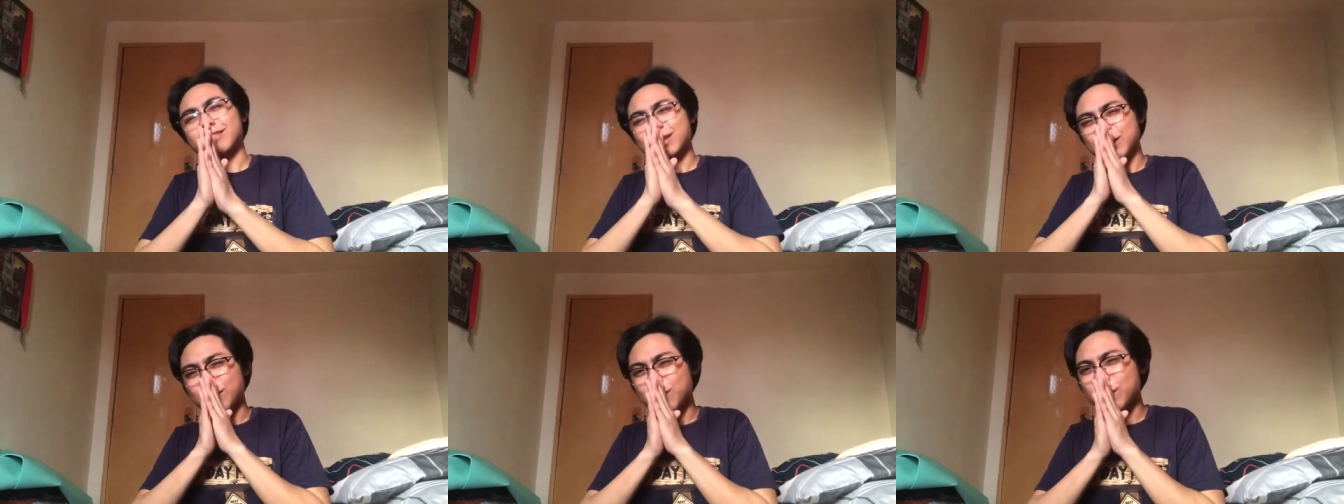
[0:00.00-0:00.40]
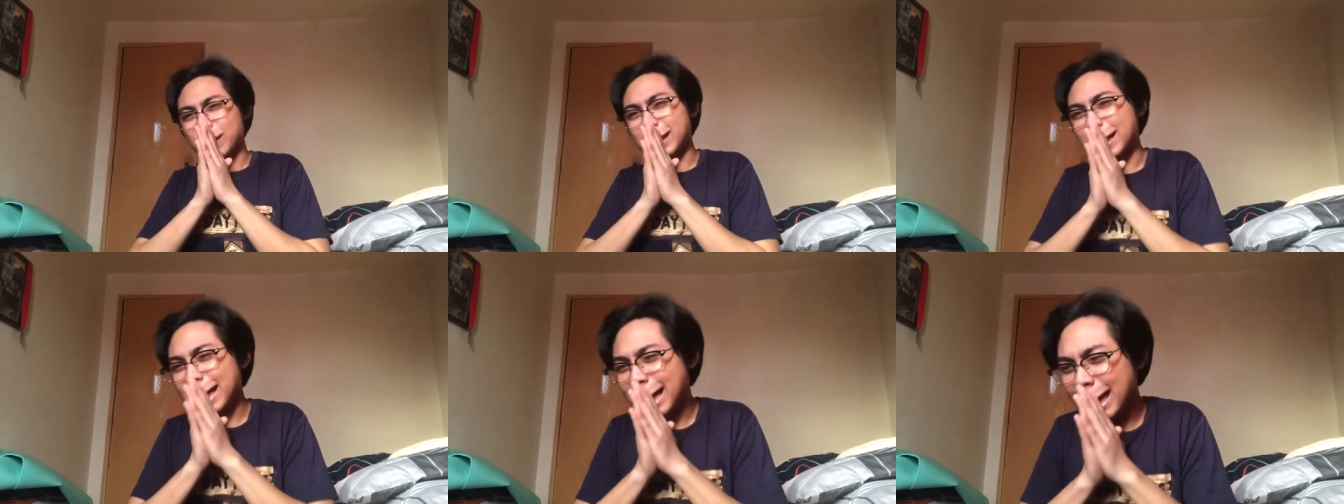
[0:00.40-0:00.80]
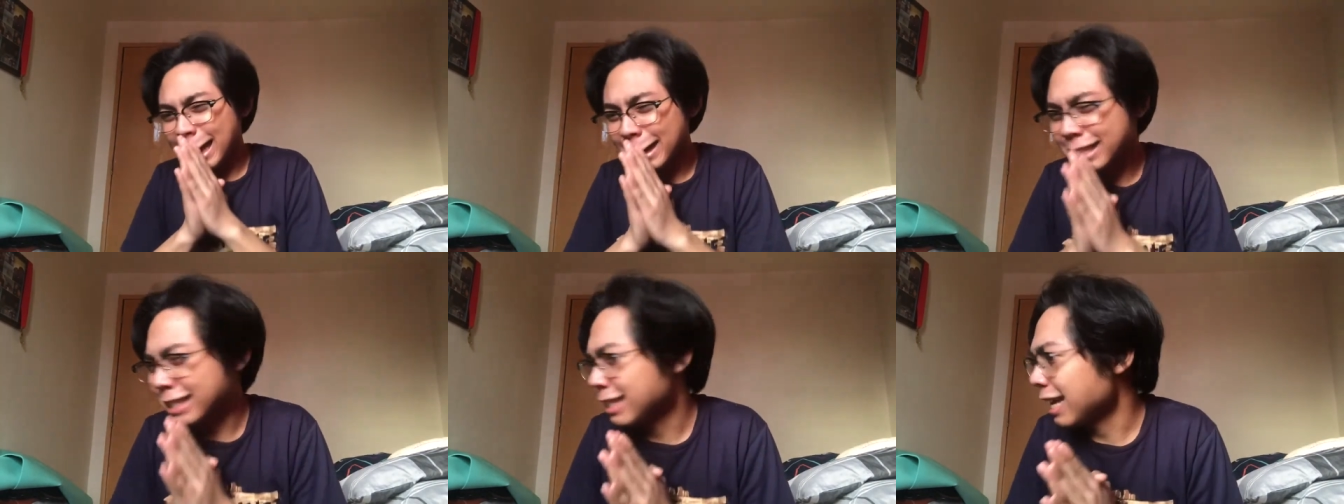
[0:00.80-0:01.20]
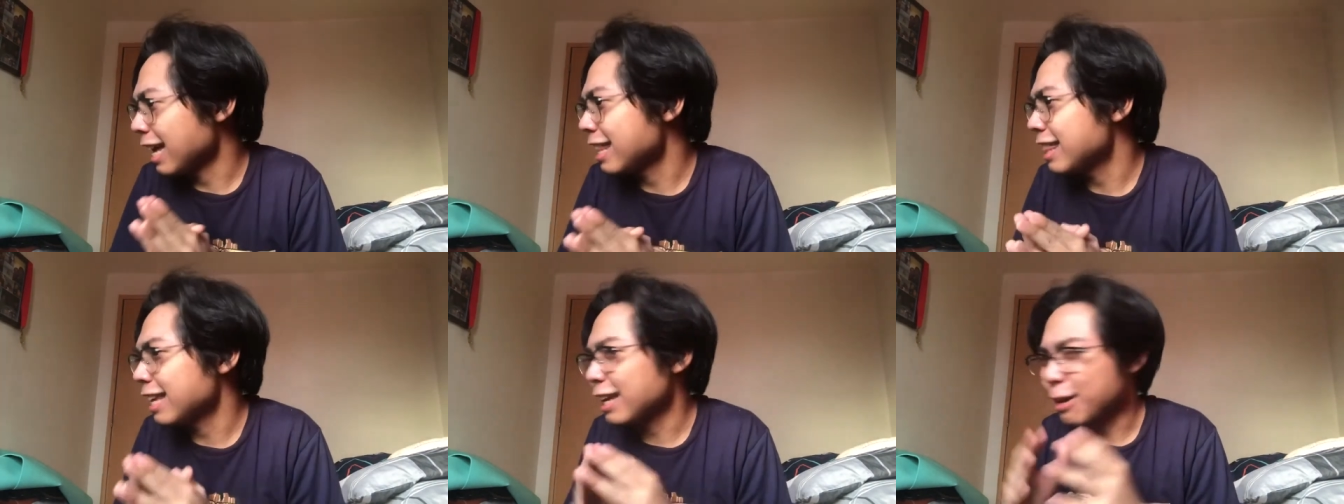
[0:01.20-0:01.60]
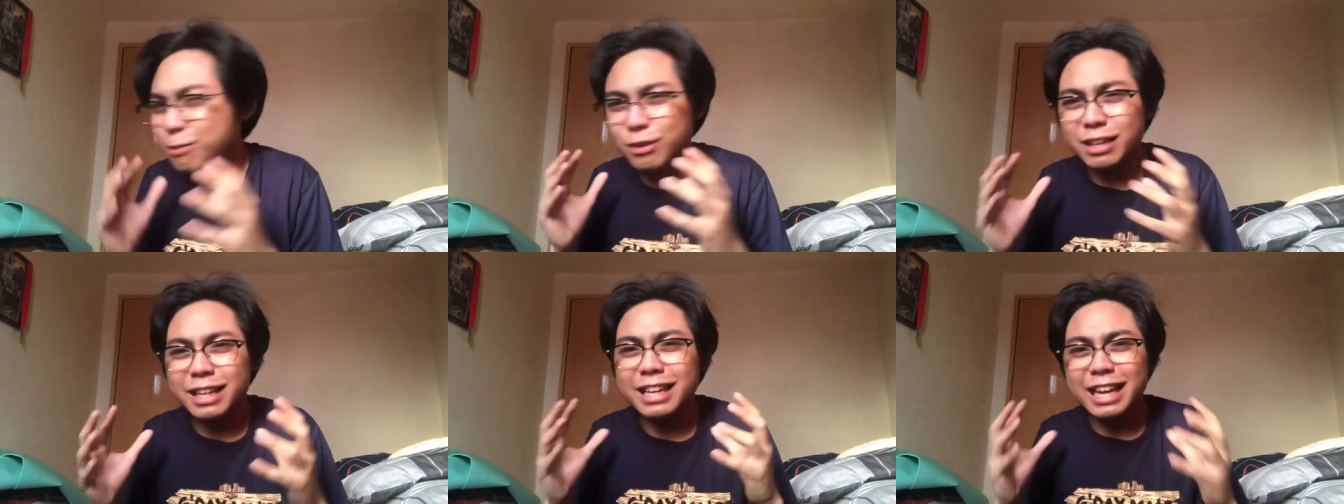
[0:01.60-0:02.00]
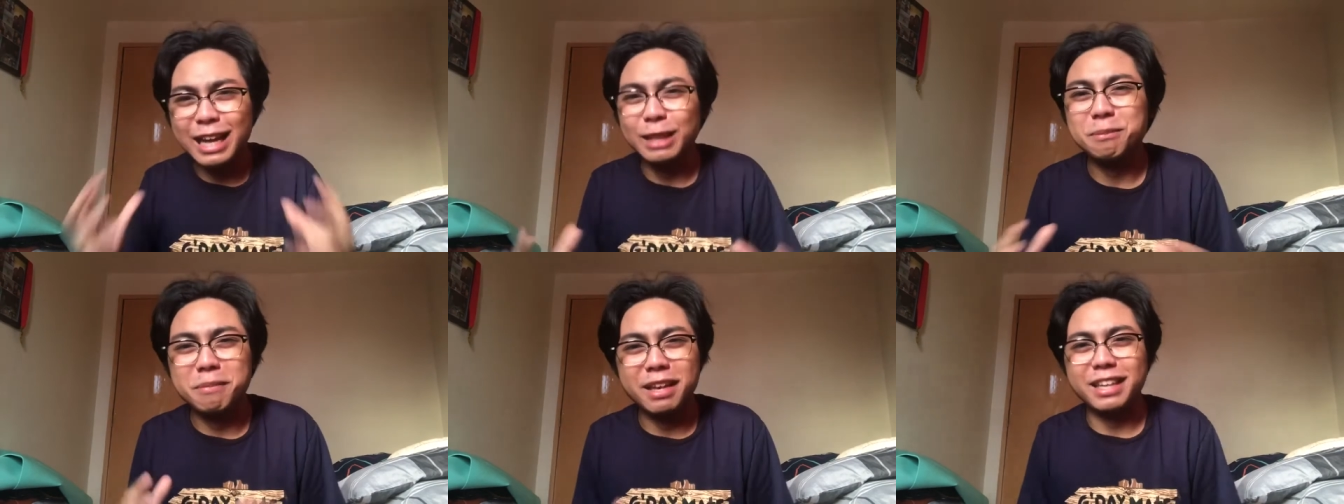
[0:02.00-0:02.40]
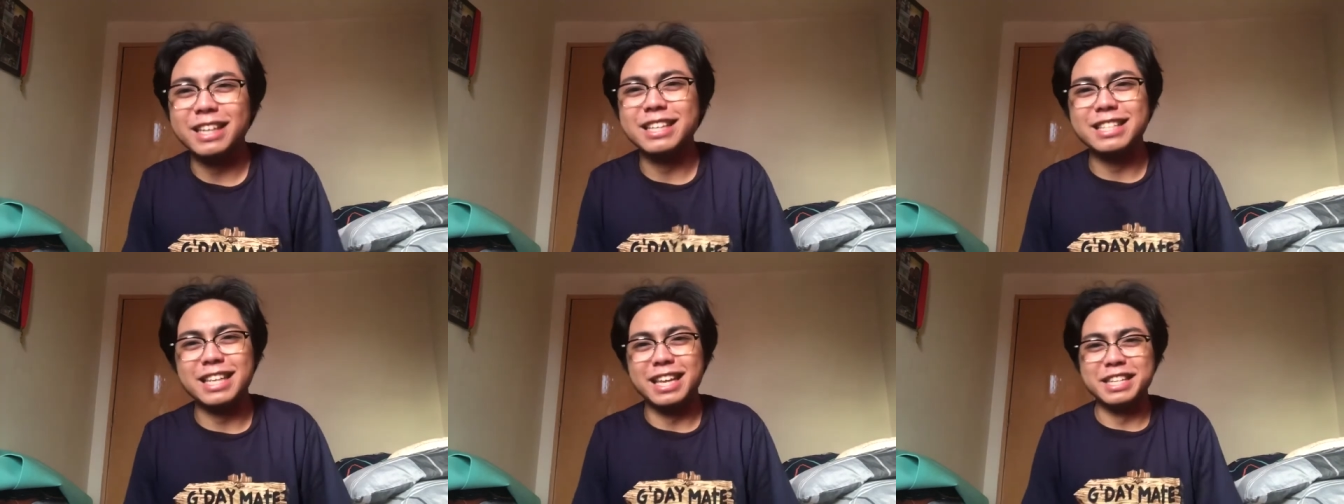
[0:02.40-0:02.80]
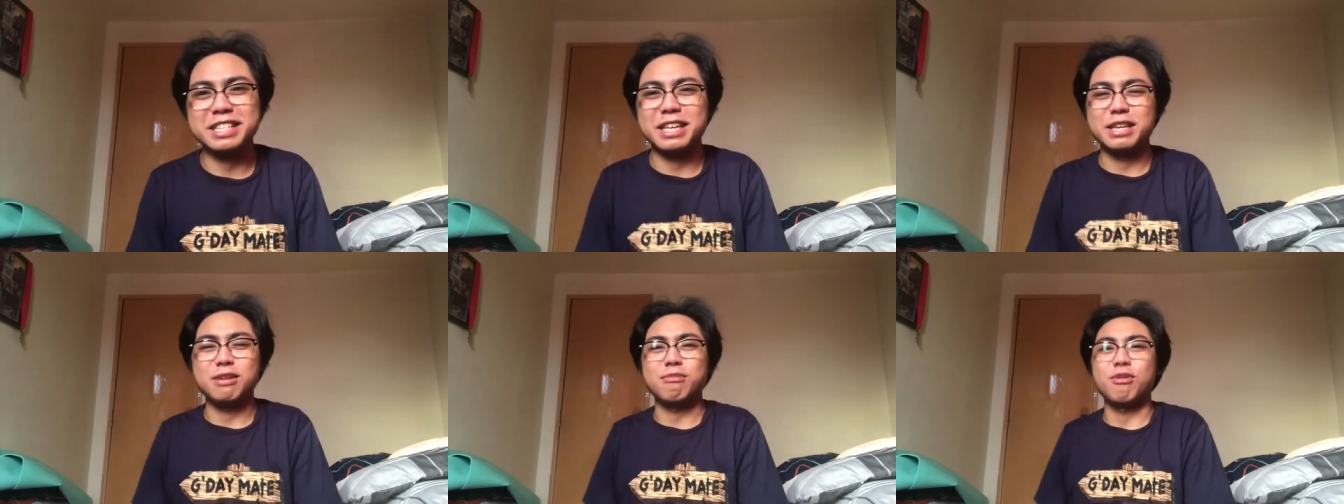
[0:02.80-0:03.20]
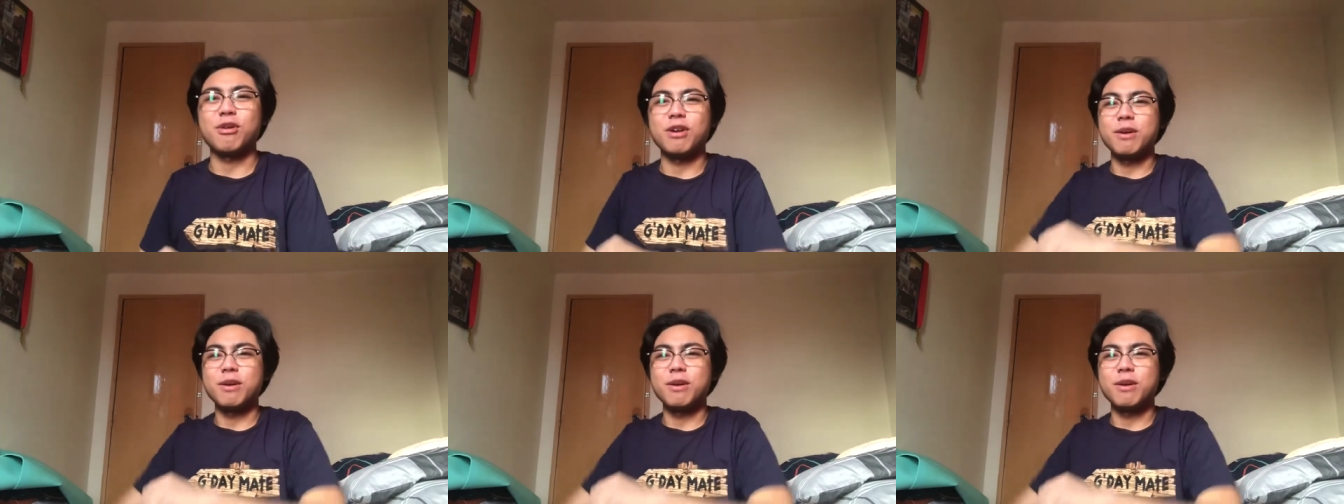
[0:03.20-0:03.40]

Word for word: Oh my gosh, I think I'm really not making sense anymore.